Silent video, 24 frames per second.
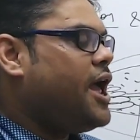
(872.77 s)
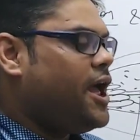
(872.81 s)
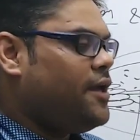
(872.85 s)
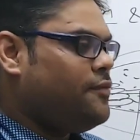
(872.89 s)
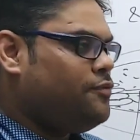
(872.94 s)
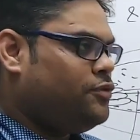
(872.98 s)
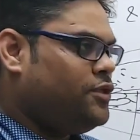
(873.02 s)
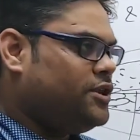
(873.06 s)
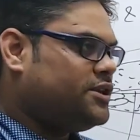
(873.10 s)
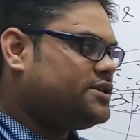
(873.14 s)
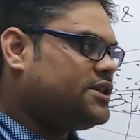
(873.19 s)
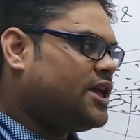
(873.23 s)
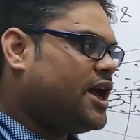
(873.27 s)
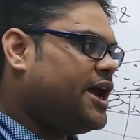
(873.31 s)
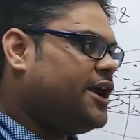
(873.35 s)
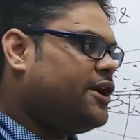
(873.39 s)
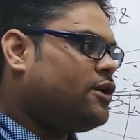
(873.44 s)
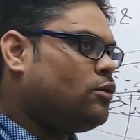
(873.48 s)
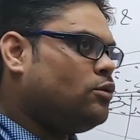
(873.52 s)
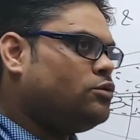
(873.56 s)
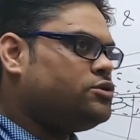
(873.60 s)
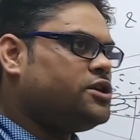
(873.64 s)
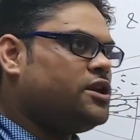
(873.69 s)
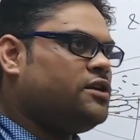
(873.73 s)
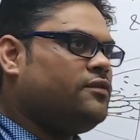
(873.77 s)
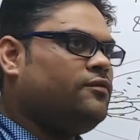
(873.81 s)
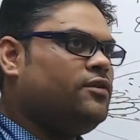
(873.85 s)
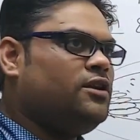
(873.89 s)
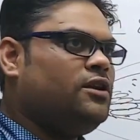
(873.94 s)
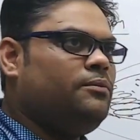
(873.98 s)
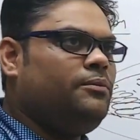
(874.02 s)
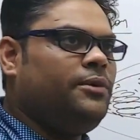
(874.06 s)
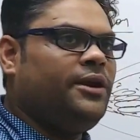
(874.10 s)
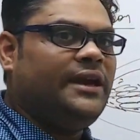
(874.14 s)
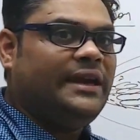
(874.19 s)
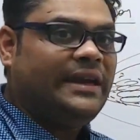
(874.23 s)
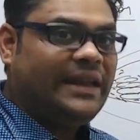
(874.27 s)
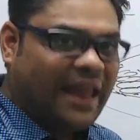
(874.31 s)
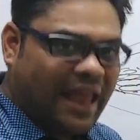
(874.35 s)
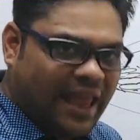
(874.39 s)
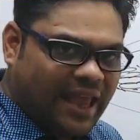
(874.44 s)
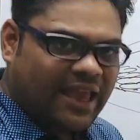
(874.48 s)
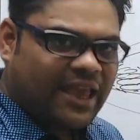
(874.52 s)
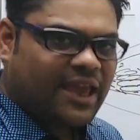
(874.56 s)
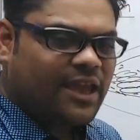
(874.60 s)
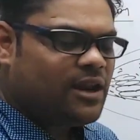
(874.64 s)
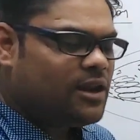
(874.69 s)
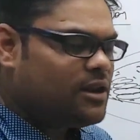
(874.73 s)
and this hydrogen will be
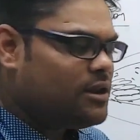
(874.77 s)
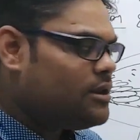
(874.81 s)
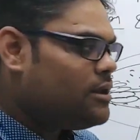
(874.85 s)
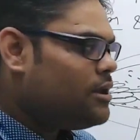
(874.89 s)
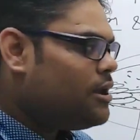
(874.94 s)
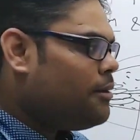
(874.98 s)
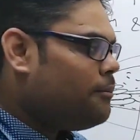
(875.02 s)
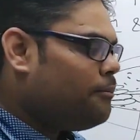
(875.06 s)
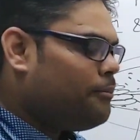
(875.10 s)
taken